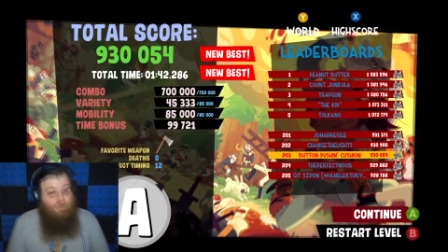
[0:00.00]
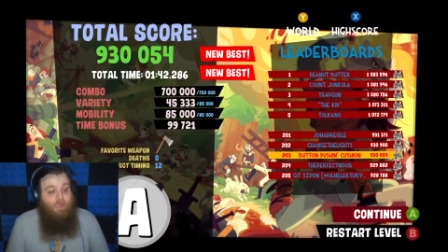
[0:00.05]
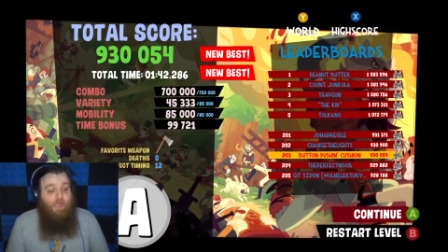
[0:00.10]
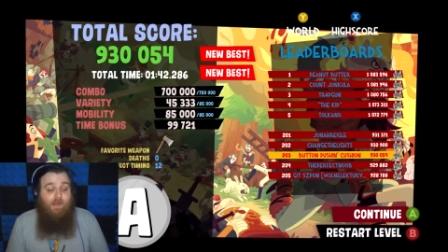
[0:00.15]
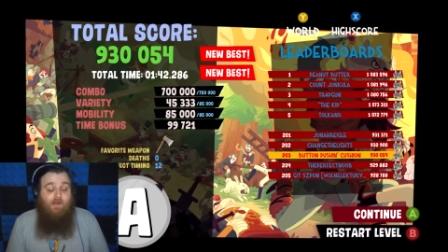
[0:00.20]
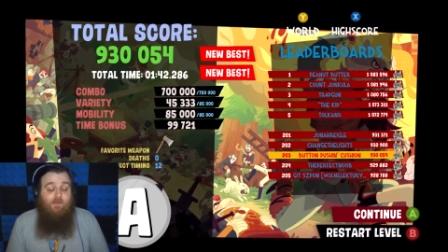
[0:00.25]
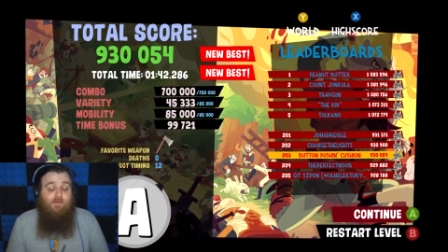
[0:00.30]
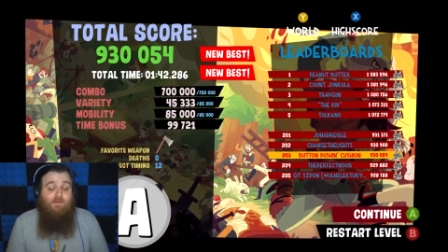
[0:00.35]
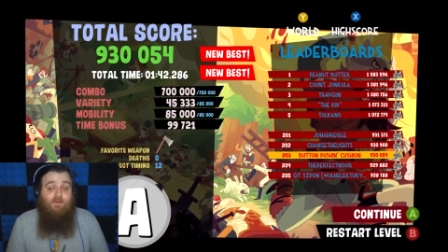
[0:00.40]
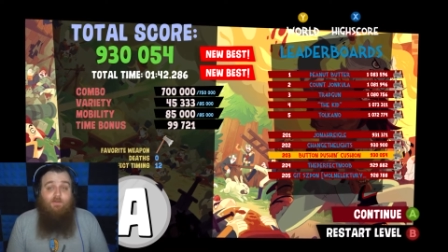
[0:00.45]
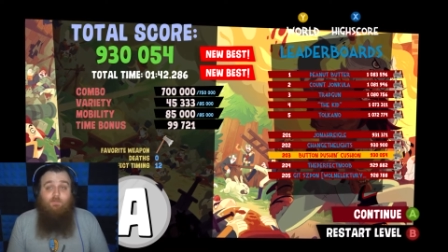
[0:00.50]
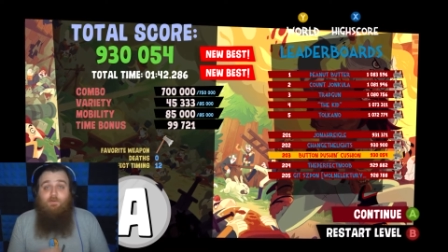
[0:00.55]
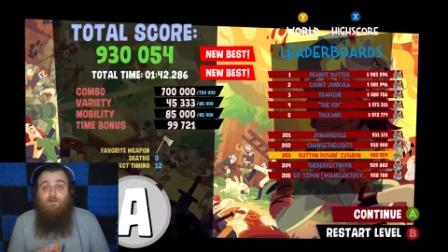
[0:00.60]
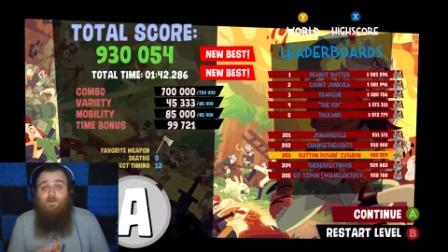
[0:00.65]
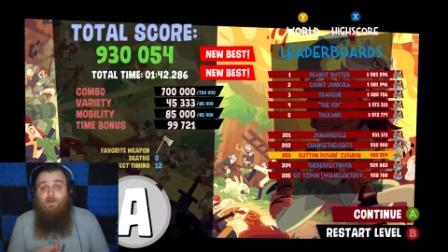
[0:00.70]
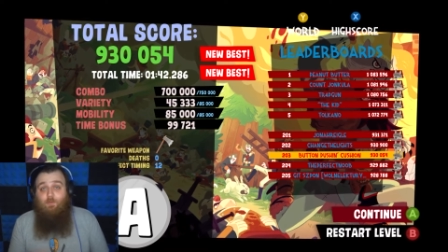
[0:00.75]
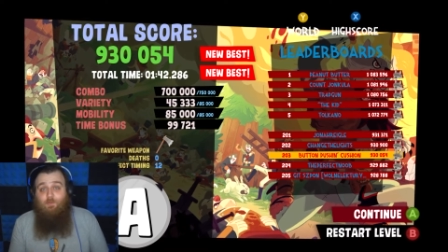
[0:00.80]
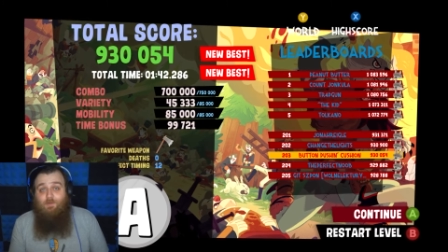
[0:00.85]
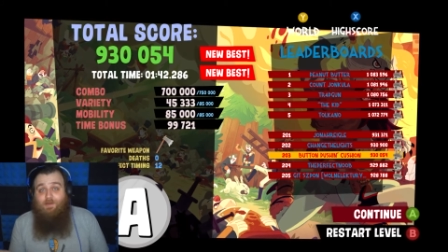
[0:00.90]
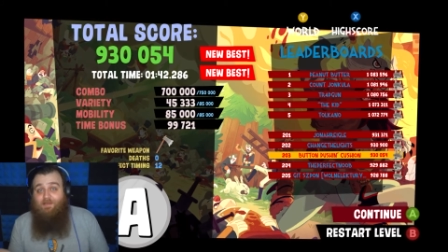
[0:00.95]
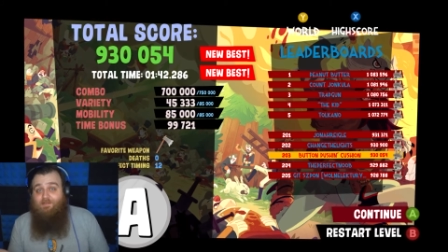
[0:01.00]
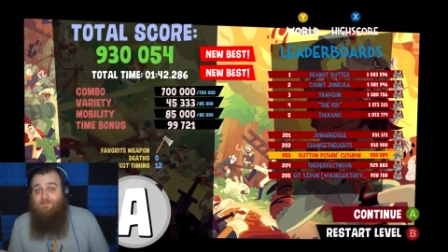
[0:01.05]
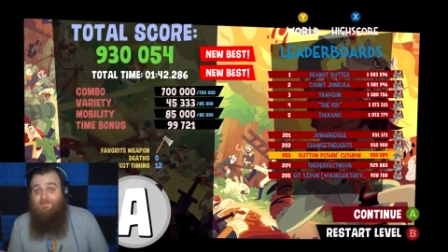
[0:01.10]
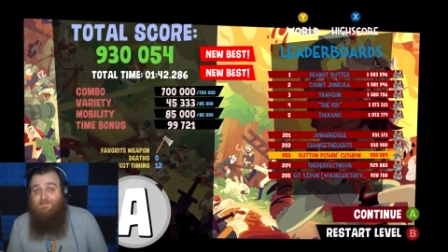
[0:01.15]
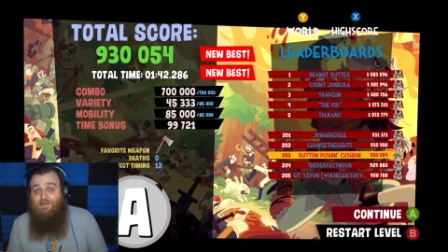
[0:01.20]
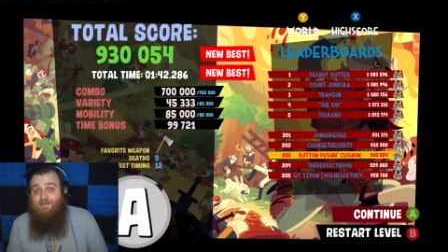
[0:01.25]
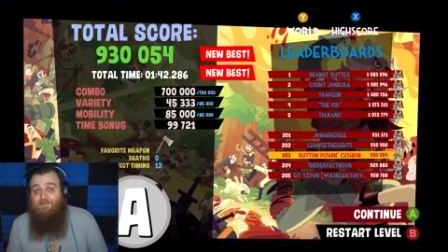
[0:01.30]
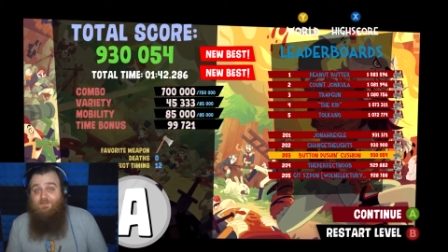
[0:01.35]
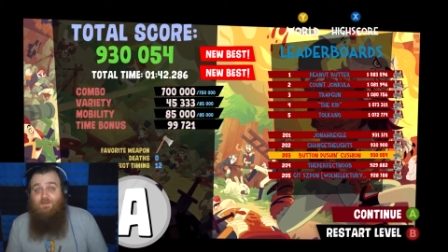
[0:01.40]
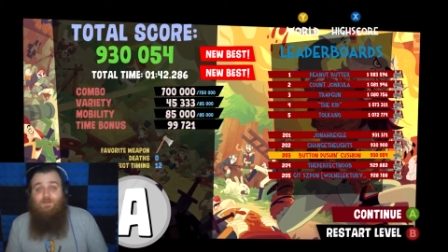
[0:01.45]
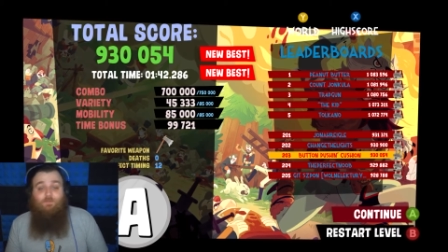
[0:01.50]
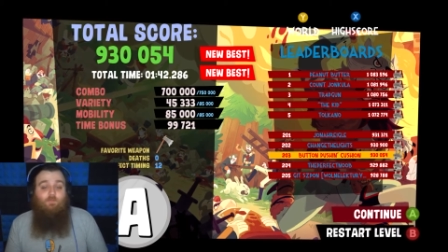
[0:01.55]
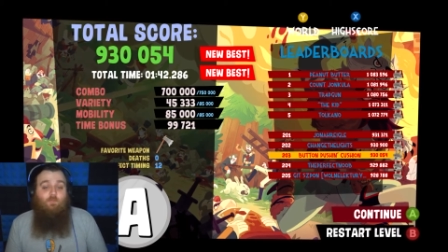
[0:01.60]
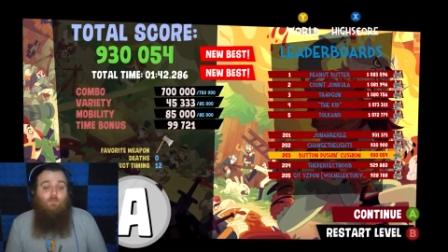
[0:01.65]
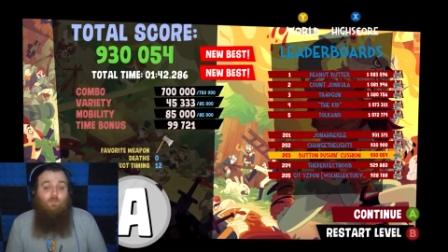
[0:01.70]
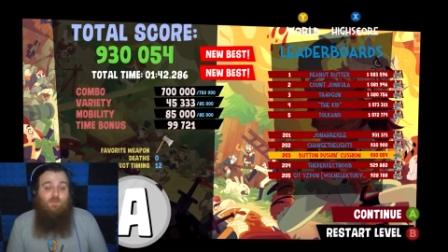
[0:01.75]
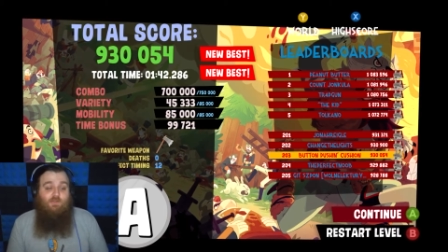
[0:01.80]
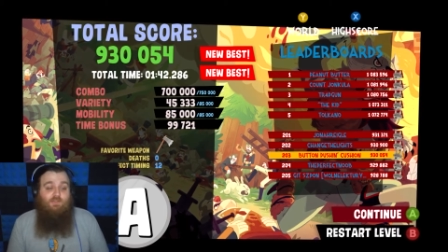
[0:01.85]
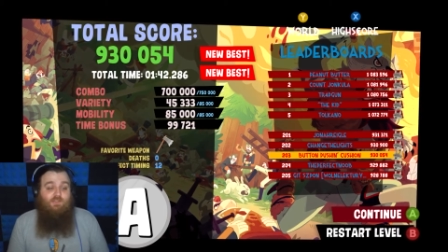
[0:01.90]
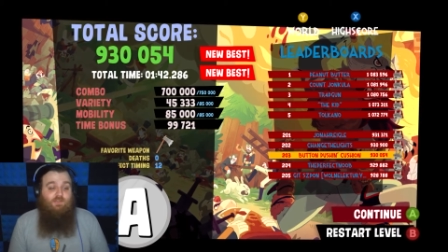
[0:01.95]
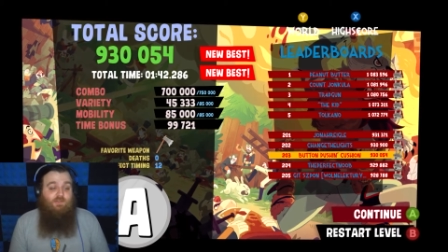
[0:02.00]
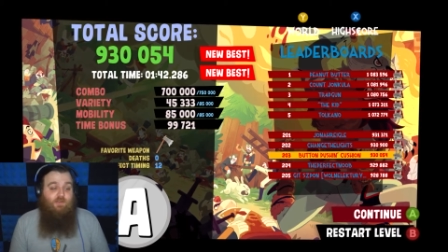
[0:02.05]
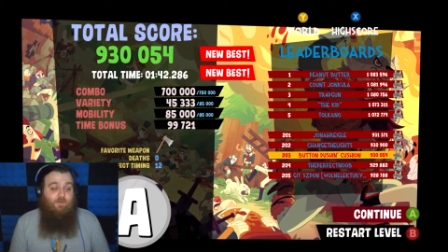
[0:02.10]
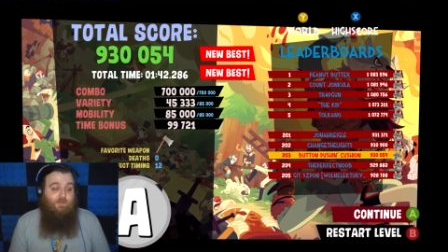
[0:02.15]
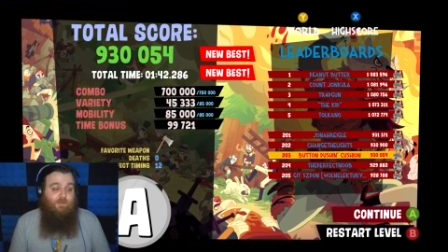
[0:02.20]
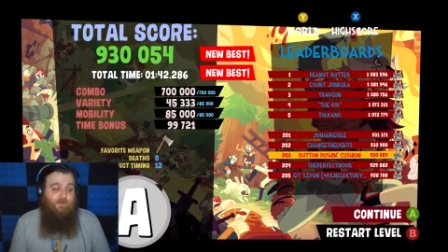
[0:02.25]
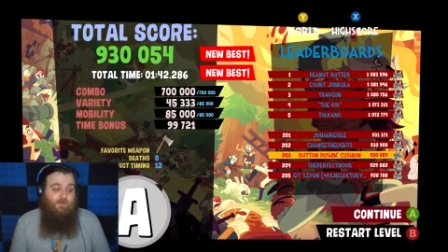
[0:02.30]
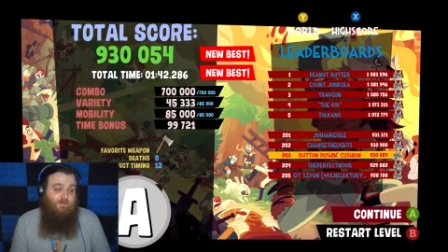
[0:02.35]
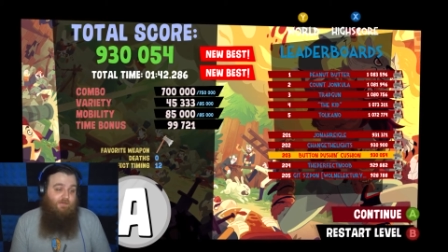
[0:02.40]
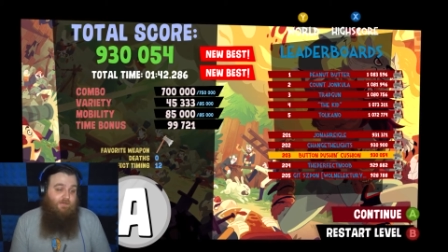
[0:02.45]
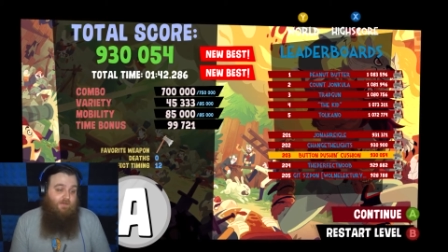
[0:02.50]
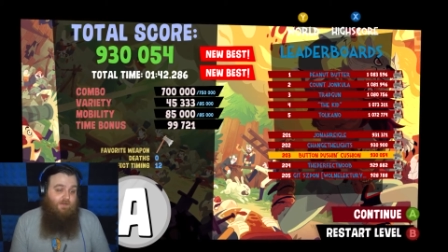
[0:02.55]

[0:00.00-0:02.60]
And I did it with no deaths that time, which, I mean,